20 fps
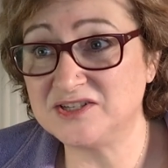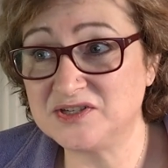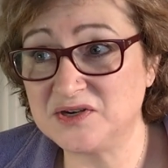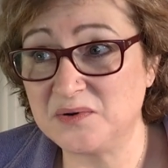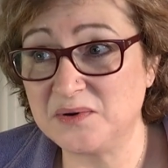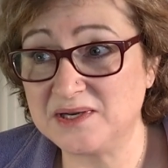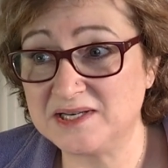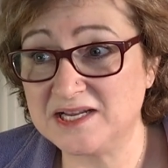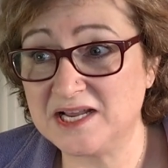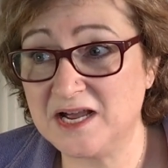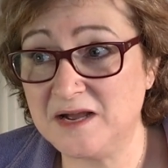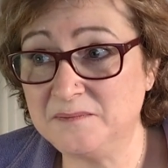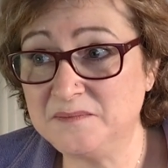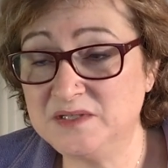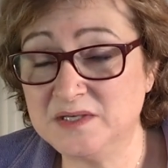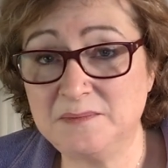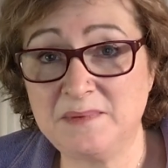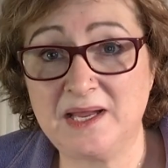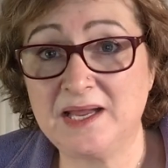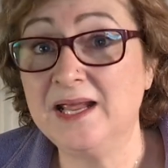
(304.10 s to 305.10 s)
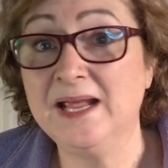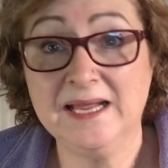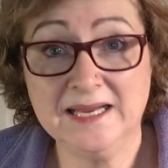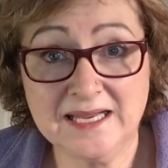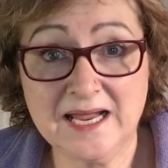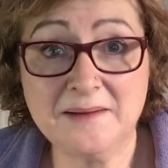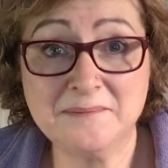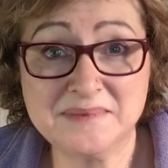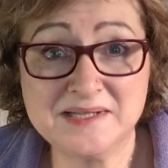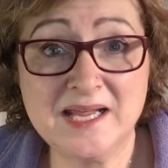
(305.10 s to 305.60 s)
is going to come to me.
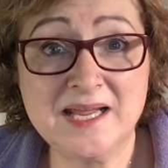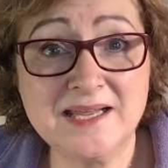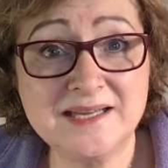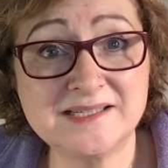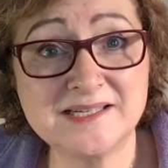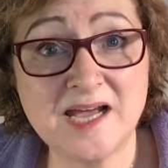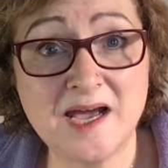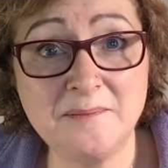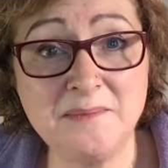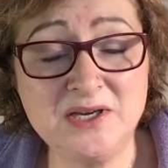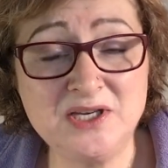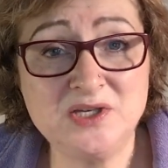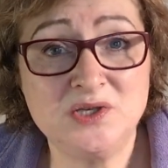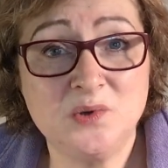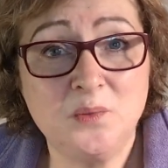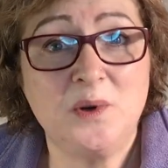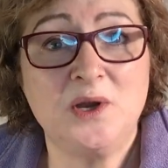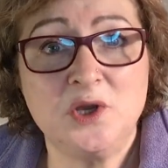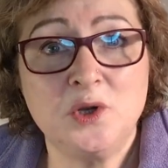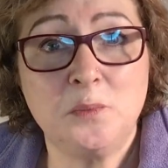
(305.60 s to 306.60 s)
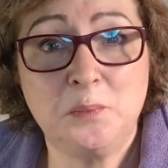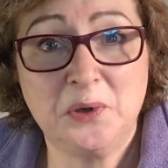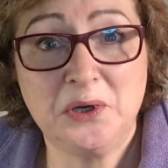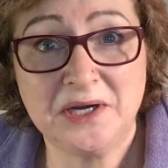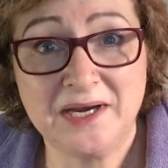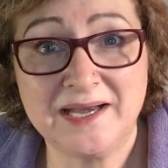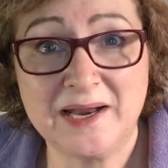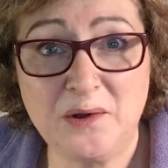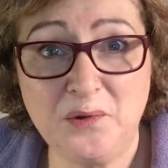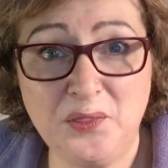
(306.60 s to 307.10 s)
Yeah, I'm saying it's coming to you when you put
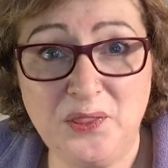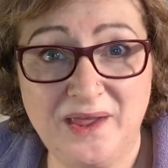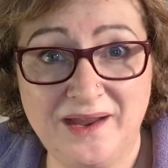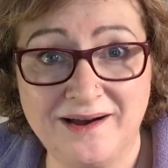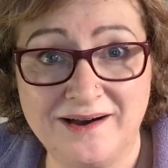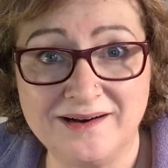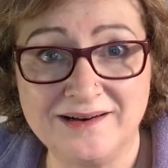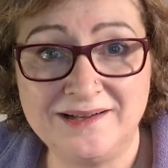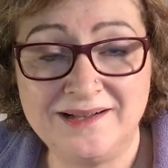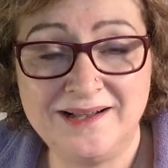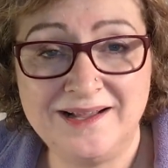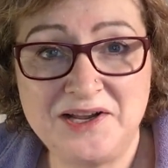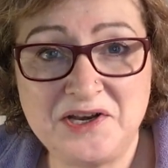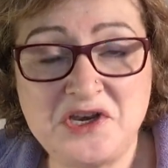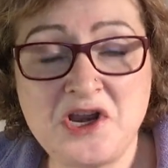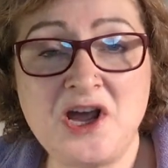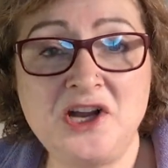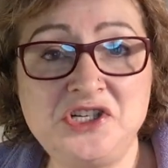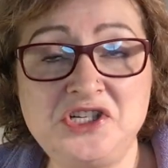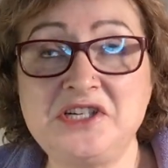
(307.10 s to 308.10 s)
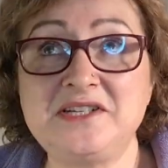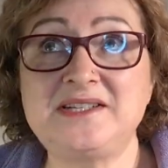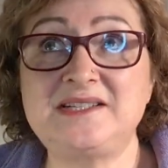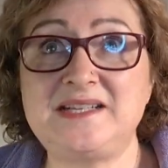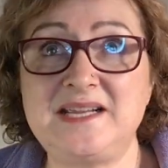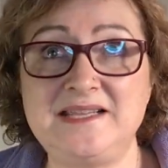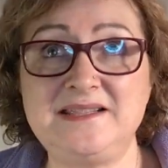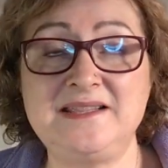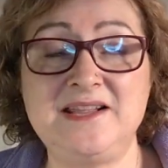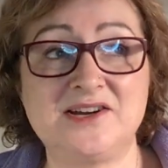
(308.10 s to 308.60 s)
it out there, not just
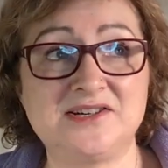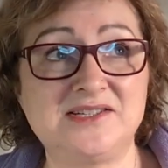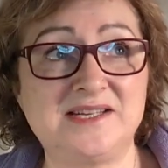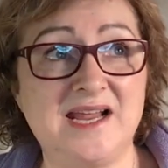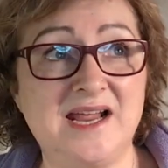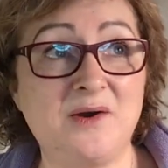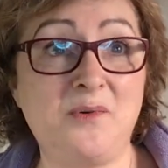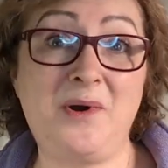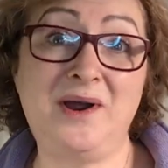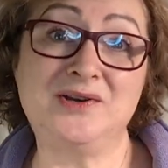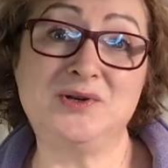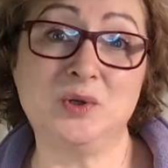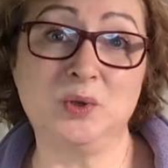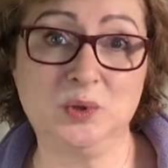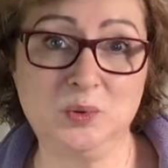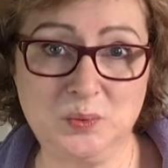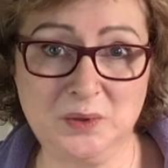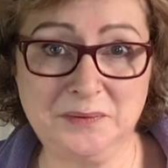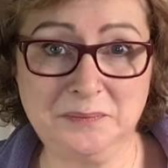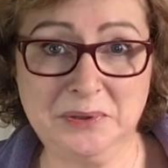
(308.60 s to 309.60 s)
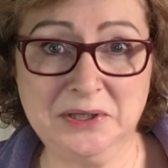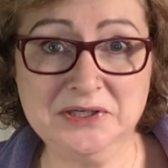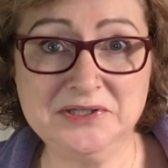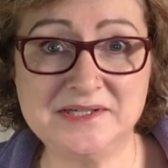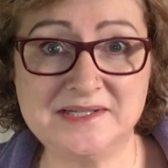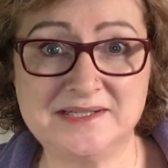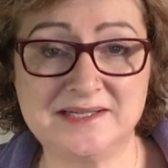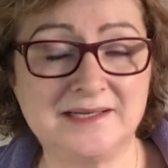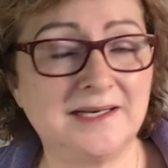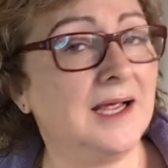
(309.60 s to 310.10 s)
sitting there saying, oh, I told one
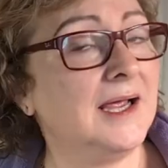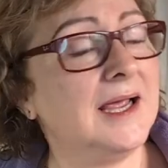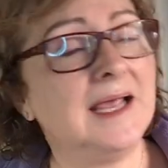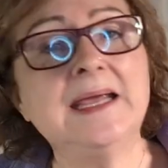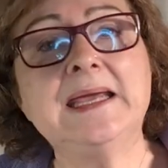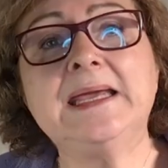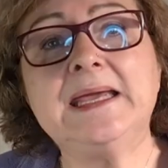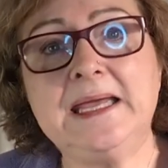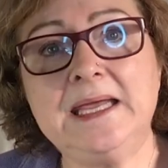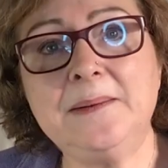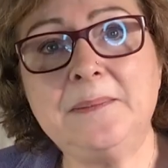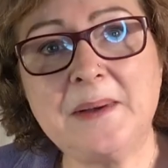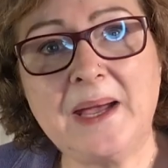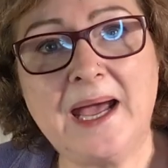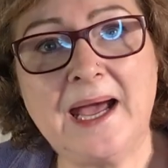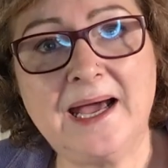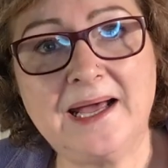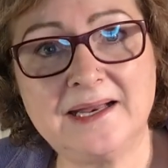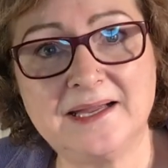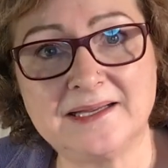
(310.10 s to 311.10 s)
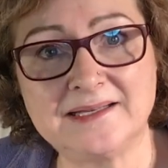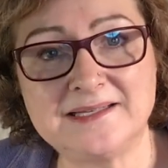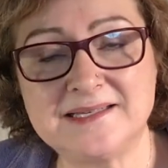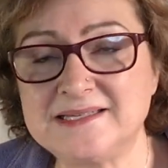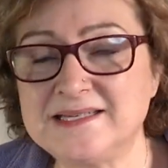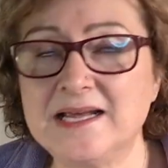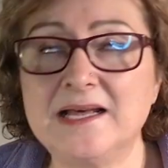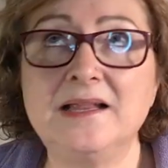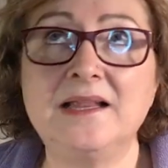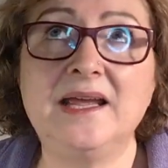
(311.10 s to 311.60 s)
person. Keep at it.
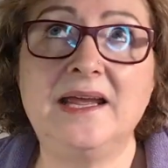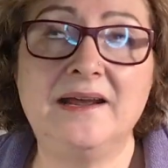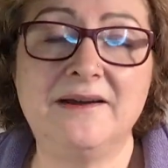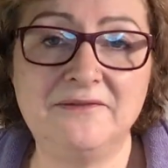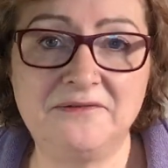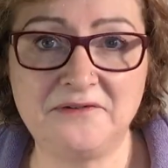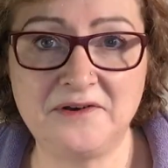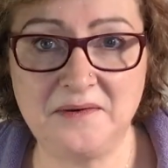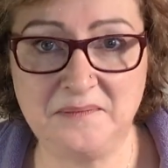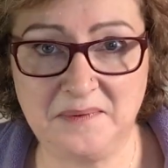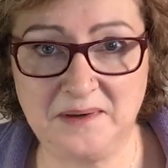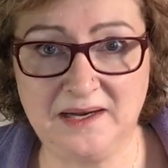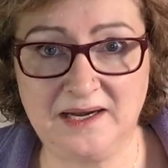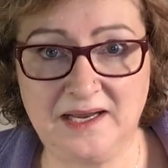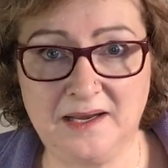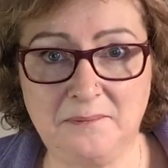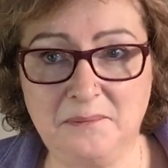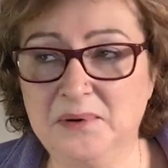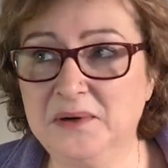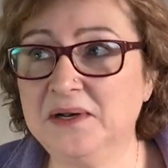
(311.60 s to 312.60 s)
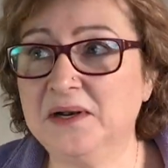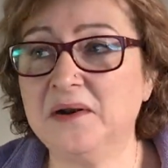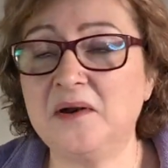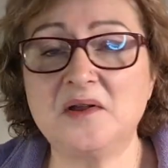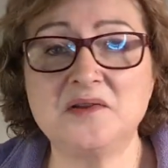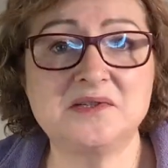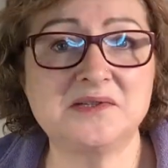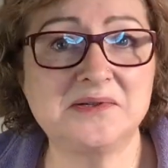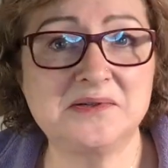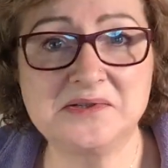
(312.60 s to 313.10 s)
Tell everybody. Put it
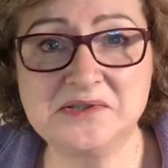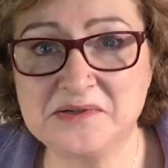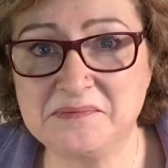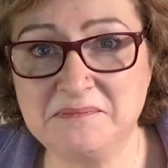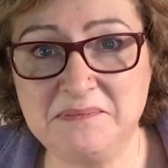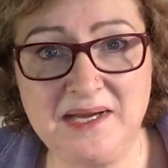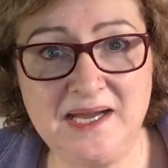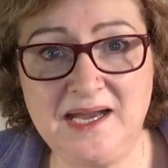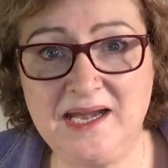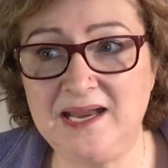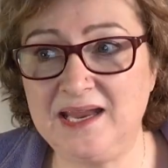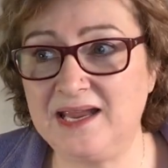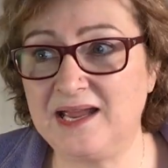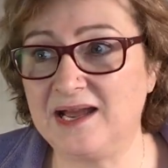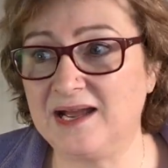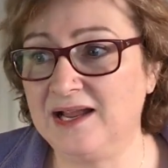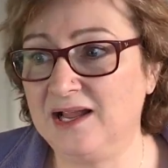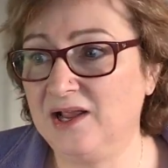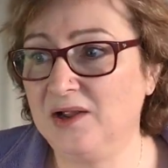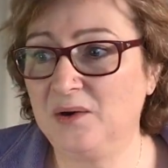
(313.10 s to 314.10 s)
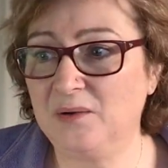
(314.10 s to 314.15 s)
on social media.